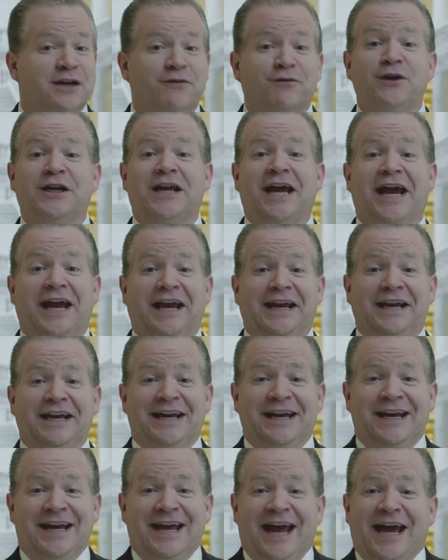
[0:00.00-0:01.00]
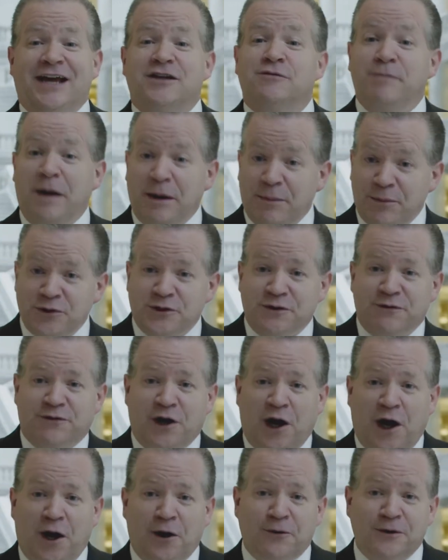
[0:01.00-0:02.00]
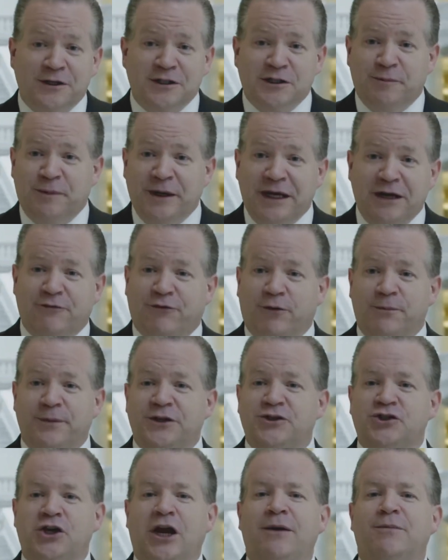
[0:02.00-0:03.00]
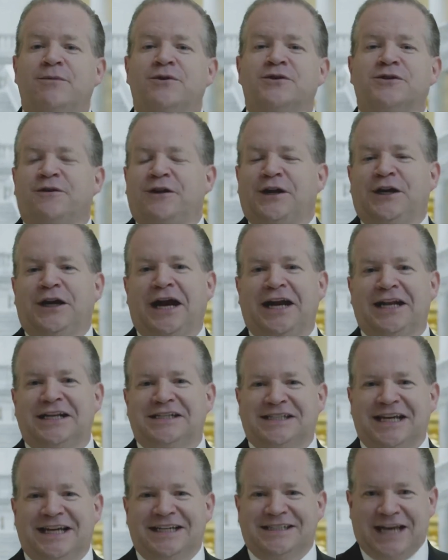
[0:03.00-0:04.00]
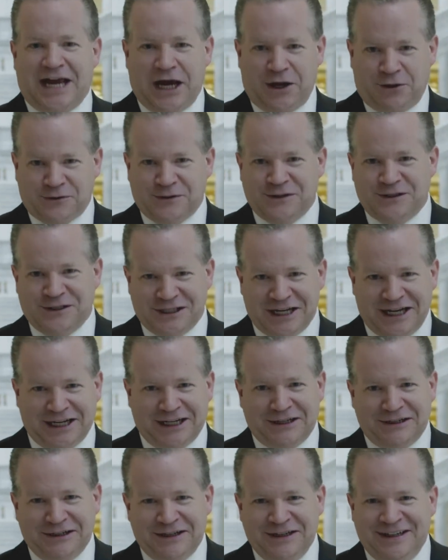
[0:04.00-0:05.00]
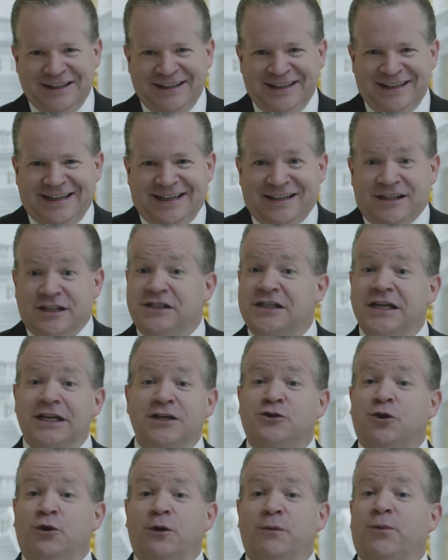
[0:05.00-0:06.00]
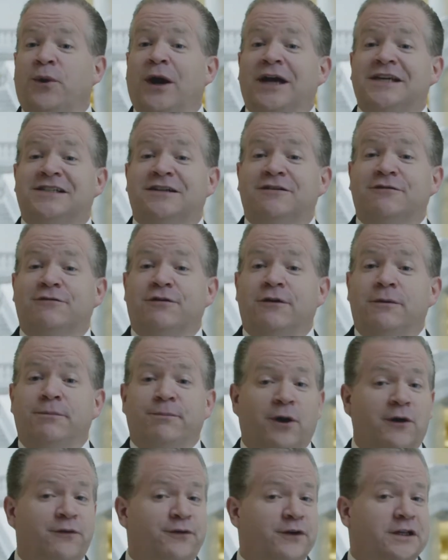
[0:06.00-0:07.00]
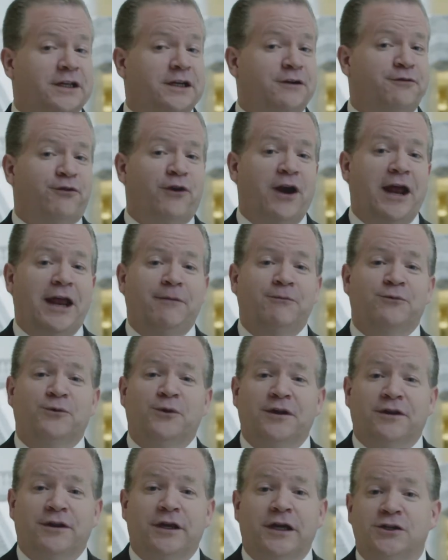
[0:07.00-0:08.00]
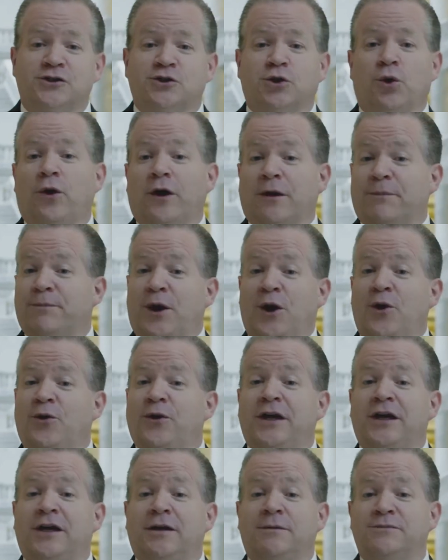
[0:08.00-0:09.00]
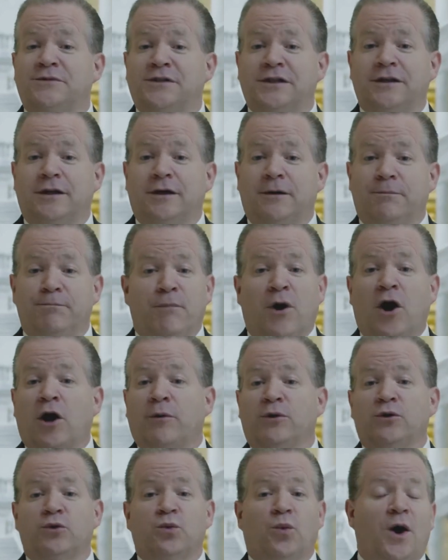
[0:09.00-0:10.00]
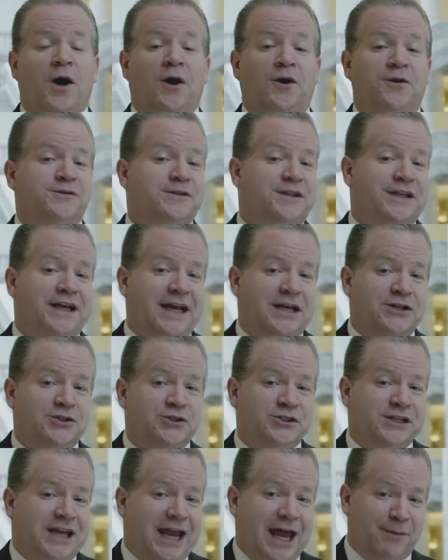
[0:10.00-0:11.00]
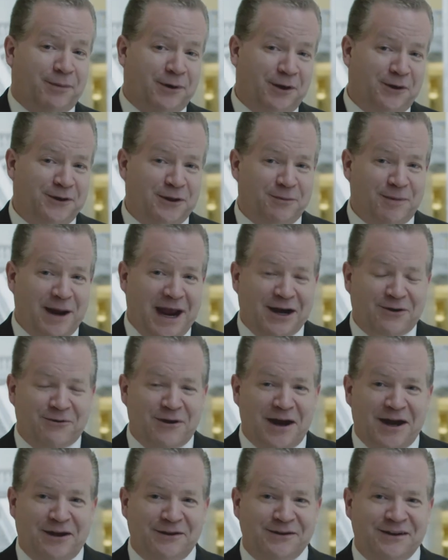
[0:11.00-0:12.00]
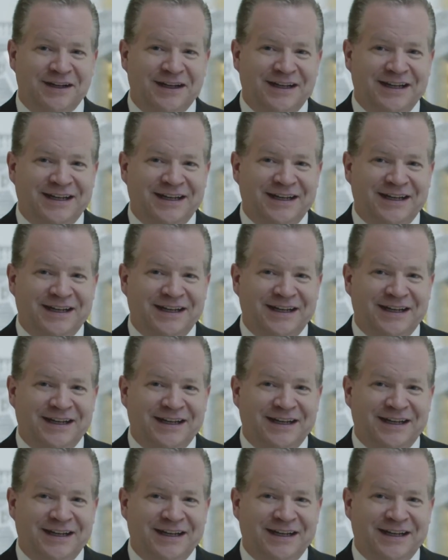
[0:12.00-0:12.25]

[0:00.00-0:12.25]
every day as members of Congress speak from the chambers of the United States House and Senate. The scenes are impressive, perfectly framed with historic podiums and the marbled walls of the nation's Capitol in the background.